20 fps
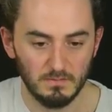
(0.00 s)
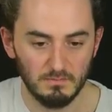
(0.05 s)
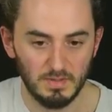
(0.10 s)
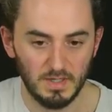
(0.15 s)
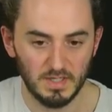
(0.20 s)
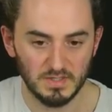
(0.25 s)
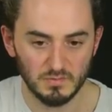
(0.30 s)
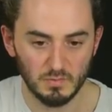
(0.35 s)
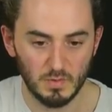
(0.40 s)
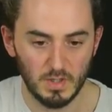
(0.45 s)

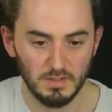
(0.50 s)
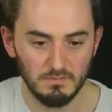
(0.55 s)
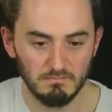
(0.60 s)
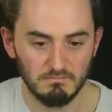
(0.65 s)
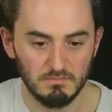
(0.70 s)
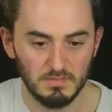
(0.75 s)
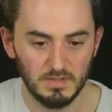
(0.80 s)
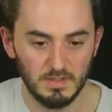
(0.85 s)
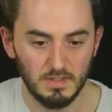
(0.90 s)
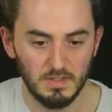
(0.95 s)
plus 1,
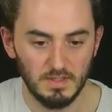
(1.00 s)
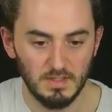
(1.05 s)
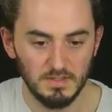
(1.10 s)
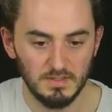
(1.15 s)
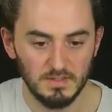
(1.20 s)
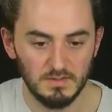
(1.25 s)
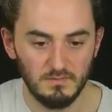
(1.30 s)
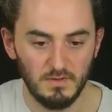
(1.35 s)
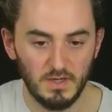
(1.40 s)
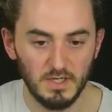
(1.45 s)

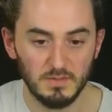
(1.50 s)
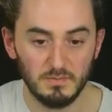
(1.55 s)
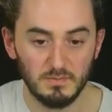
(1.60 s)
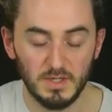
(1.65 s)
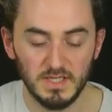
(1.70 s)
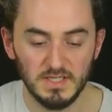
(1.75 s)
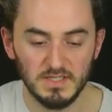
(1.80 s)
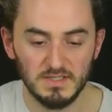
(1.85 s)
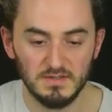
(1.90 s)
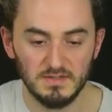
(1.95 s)
divided
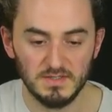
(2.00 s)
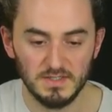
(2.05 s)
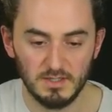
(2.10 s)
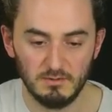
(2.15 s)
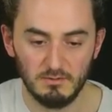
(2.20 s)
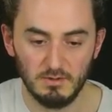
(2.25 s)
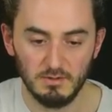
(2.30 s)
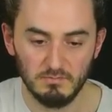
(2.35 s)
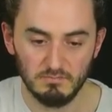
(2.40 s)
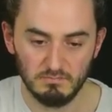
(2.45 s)
by e to the
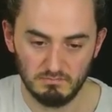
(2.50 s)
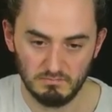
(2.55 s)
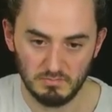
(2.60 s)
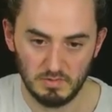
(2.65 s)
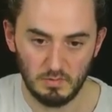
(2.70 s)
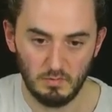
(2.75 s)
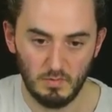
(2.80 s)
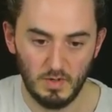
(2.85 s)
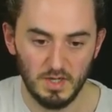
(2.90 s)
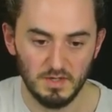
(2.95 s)
0,
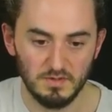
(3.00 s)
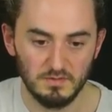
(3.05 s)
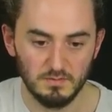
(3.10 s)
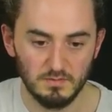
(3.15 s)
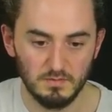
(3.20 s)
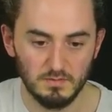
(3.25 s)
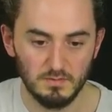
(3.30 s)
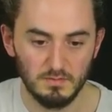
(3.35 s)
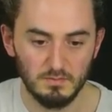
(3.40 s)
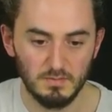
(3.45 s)
1
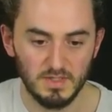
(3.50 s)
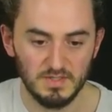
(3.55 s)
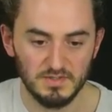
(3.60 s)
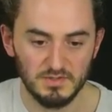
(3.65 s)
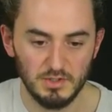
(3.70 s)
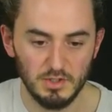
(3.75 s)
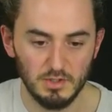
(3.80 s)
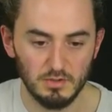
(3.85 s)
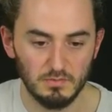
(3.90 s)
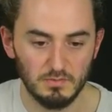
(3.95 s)
plus
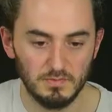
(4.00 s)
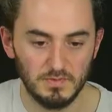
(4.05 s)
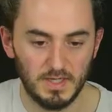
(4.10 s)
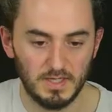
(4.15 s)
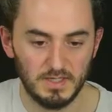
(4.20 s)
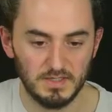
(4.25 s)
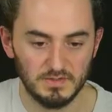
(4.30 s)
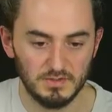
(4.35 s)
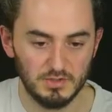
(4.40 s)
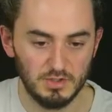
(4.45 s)
2.
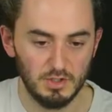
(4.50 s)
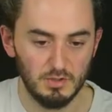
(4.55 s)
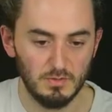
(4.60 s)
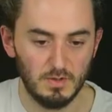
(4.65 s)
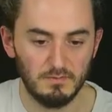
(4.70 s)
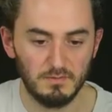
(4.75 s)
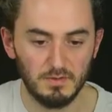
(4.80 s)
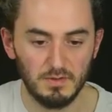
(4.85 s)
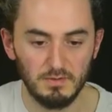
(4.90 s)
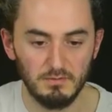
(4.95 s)
That is 2
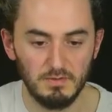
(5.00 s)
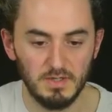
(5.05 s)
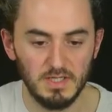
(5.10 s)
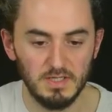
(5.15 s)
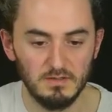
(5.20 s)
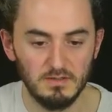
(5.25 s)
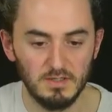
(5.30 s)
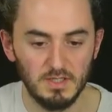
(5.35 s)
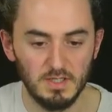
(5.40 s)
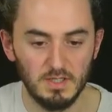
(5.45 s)
over
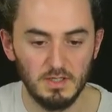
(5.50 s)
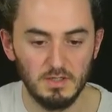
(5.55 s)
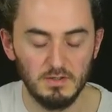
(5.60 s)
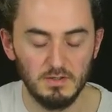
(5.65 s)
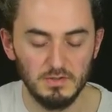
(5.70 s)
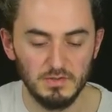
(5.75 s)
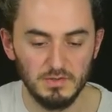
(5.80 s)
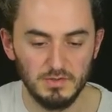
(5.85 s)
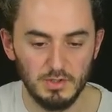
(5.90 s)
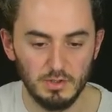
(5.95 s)
3,
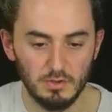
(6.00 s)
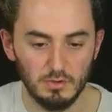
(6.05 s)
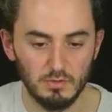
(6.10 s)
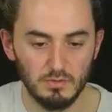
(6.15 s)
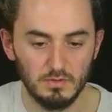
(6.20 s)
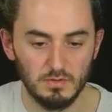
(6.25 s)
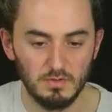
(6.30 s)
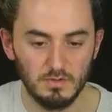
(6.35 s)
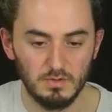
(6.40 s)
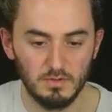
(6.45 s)

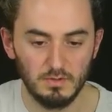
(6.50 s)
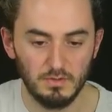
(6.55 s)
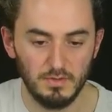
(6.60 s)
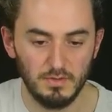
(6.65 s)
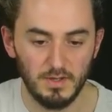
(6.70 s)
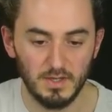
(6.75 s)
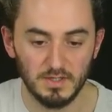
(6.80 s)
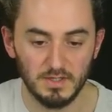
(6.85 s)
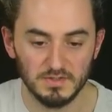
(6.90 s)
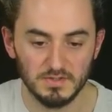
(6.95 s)

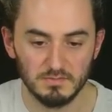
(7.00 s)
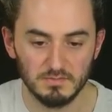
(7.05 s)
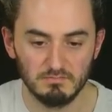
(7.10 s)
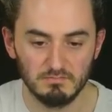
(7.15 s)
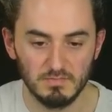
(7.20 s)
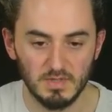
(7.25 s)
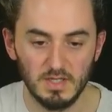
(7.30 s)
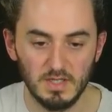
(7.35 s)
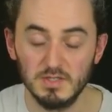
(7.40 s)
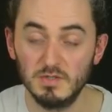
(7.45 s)
2/3.
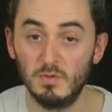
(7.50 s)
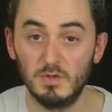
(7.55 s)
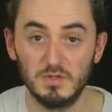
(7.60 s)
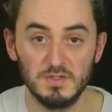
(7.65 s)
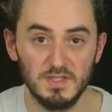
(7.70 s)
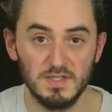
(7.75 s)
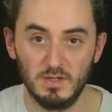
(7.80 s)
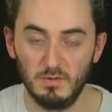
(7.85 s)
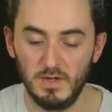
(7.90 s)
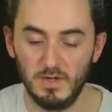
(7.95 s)
So
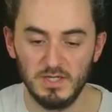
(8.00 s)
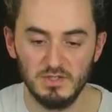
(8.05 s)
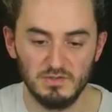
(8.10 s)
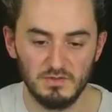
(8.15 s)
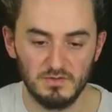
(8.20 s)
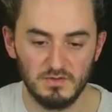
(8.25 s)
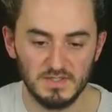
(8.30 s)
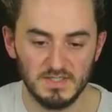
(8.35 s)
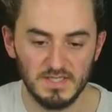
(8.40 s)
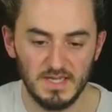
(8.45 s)
what's the equation
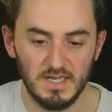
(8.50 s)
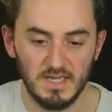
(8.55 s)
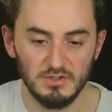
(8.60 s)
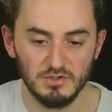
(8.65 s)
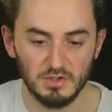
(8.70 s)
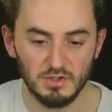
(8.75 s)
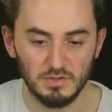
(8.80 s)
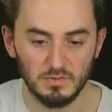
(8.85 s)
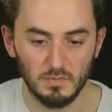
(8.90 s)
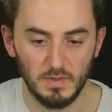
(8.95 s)
of the
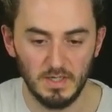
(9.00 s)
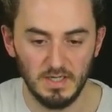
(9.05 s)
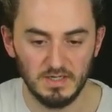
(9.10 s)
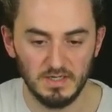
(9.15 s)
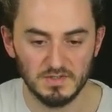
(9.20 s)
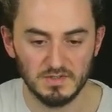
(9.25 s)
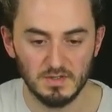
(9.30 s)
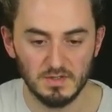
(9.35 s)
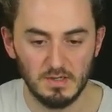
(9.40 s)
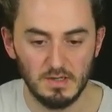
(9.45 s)
tangent? Well,
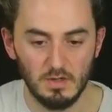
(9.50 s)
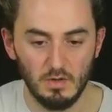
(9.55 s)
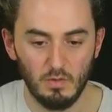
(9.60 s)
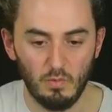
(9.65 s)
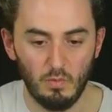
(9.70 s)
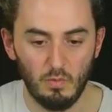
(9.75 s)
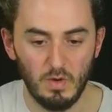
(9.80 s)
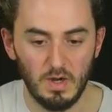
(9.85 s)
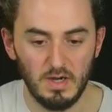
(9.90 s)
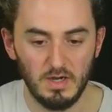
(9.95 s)
it's
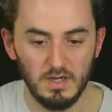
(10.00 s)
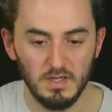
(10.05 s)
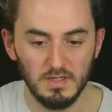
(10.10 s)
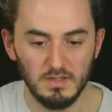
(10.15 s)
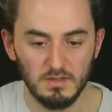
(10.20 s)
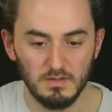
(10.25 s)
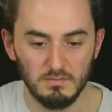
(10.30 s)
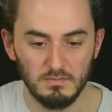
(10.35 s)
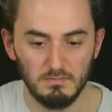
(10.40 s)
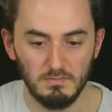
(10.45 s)

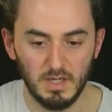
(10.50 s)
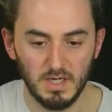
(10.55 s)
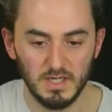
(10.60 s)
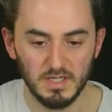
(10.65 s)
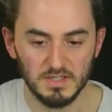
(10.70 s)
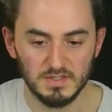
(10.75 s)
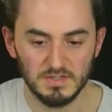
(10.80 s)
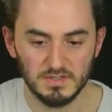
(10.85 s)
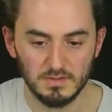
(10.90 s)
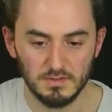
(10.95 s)
y
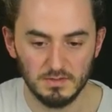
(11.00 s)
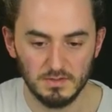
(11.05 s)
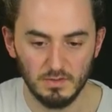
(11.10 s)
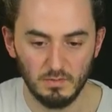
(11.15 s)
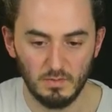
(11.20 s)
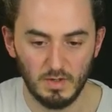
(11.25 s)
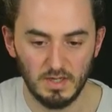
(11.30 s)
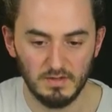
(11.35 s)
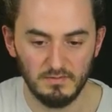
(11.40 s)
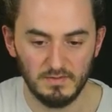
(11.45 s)
minus the
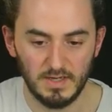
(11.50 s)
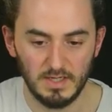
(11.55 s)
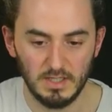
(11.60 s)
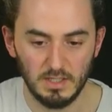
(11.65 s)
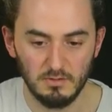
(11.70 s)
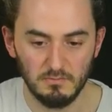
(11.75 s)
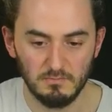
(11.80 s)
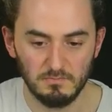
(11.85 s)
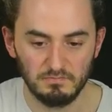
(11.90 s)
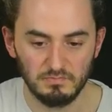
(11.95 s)
y
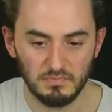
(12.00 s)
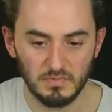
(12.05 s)
value